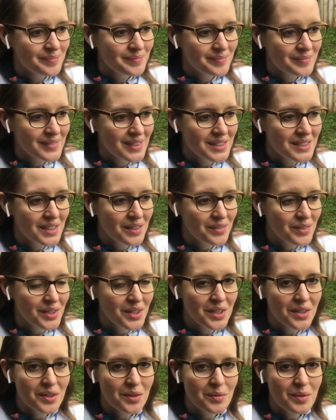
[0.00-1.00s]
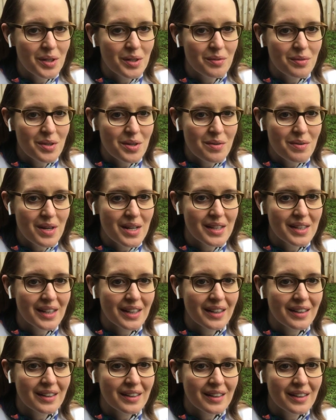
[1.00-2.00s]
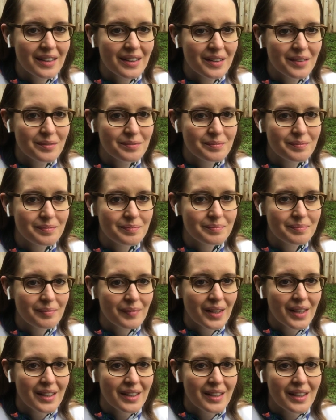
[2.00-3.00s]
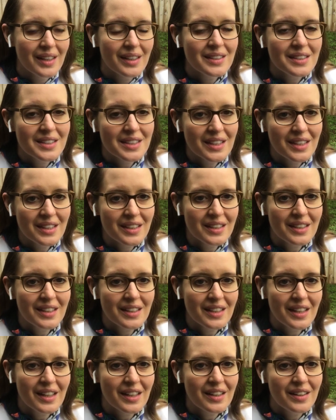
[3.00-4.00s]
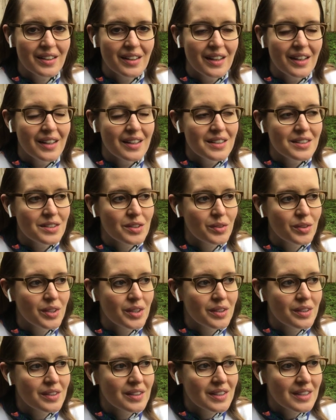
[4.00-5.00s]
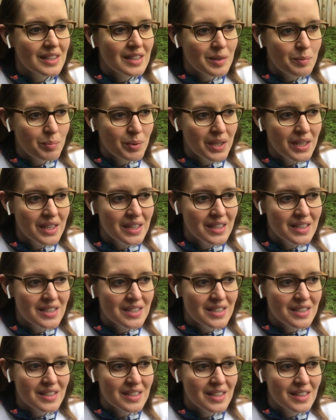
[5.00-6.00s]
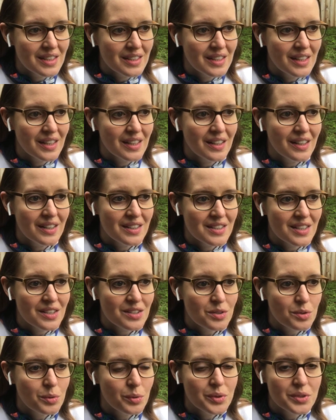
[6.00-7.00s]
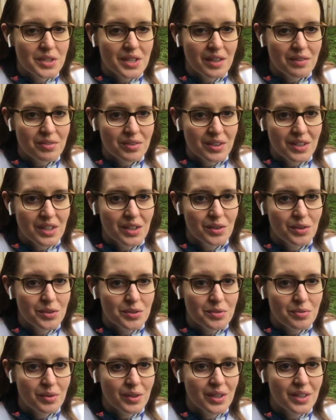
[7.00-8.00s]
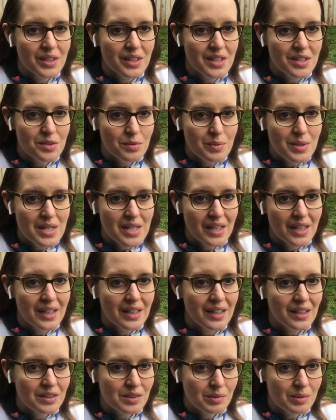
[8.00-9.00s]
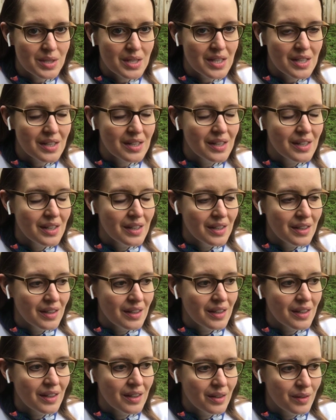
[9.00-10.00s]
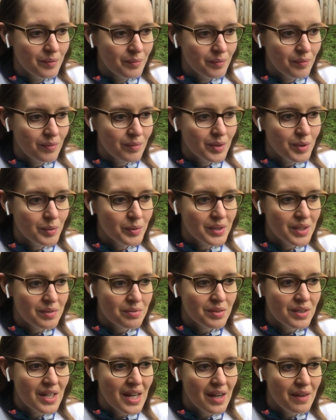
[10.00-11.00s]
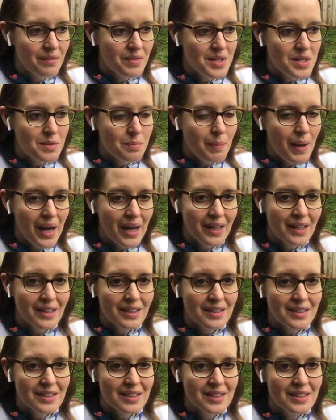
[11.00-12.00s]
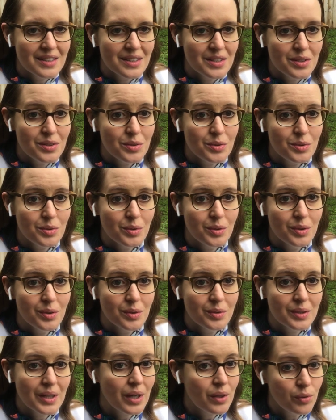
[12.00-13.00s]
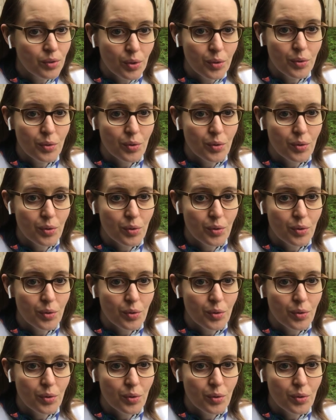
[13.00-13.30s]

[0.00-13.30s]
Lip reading: There's not really a good way to recreate that, at least not. So the plan is that school is definitely closed for this week and next week. We will definitely have these packets to download